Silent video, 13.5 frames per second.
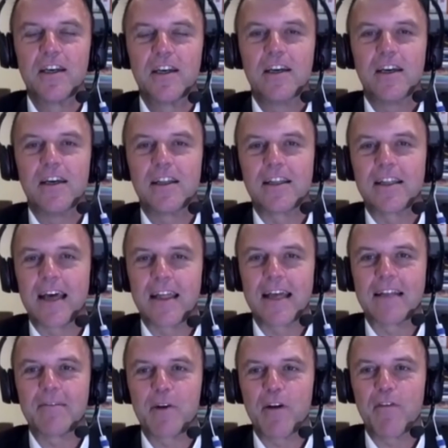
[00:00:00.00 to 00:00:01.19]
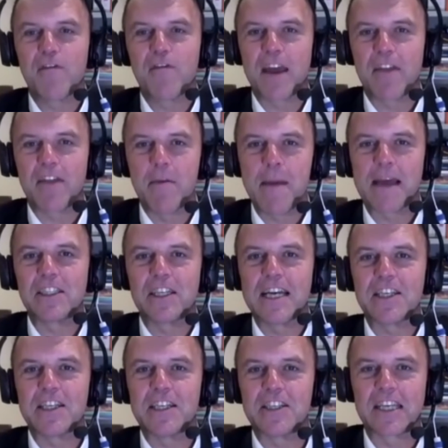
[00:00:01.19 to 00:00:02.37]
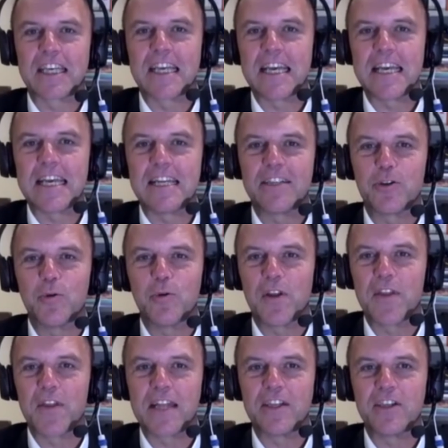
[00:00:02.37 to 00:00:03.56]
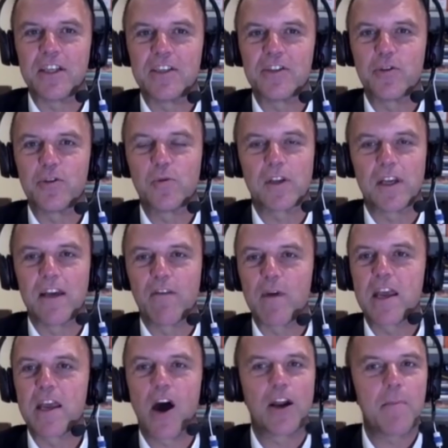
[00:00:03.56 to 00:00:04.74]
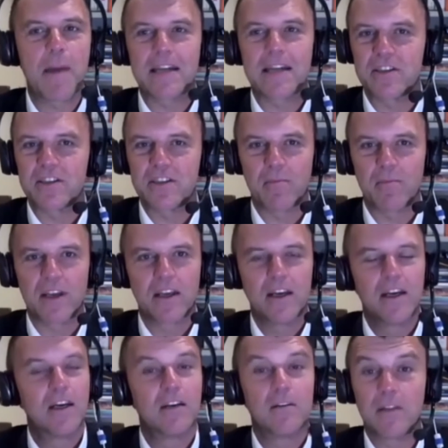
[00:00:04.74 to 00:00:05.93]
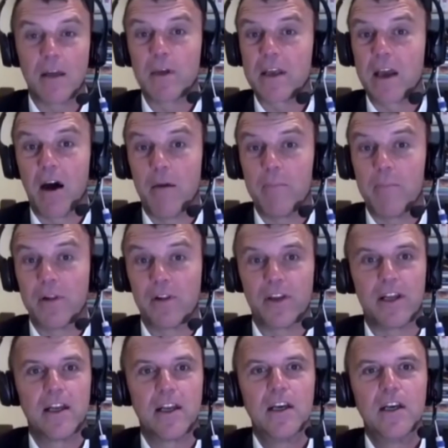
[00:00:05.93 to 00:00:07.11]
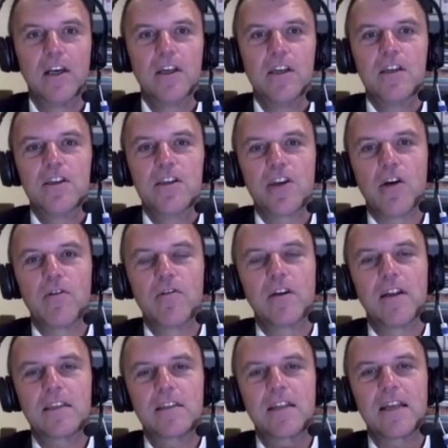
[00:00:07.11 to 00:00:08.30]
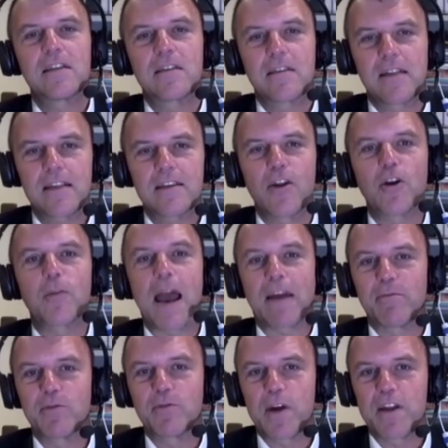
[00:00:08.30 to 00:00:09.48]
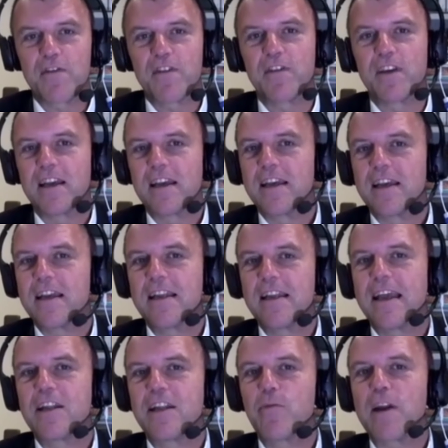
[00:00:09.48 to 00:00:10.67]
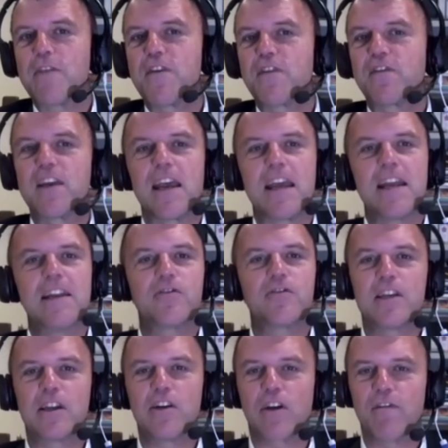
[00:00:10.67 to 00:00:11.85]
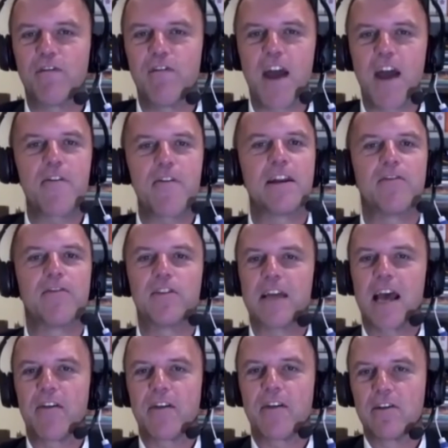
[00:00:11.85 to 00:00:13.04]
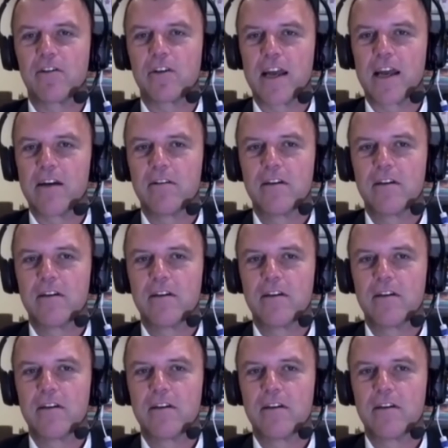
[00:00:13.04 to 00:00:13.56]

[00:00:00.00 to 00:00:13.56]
I think that we often forget that imagination is the key tool in the engineer's toolkit. If we can't imagine something, then we can't build it. So let's look back from 2050. In 2050, industries look very different to how they look now.